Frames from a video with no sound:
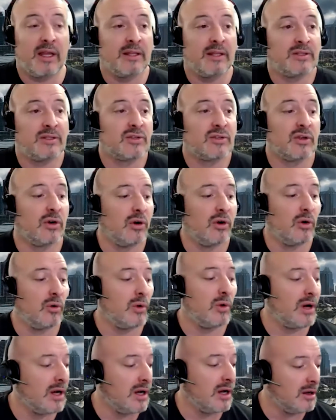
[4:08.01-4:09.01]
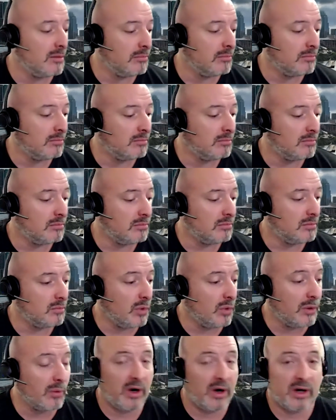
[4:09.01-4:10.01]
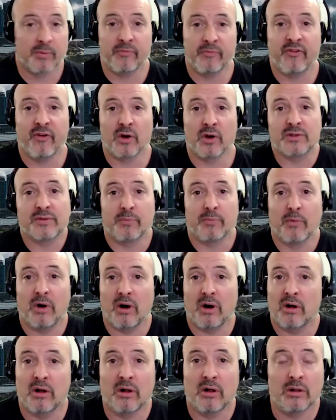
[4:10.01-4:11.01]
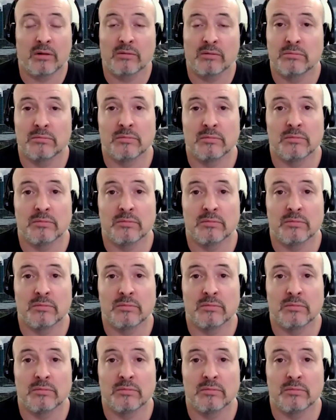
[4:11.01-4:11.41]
And so um, we welcome folks from all